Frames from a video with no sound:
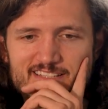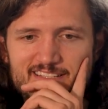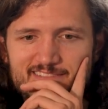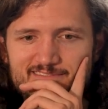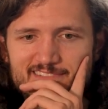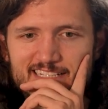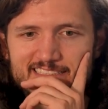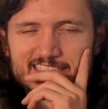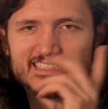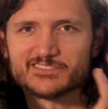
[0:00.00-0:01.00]
and I
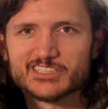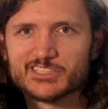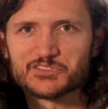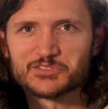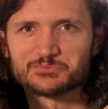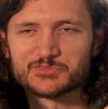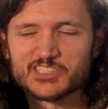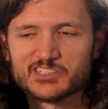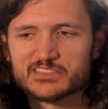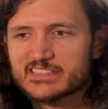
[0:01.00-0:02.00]
didn't even use them. So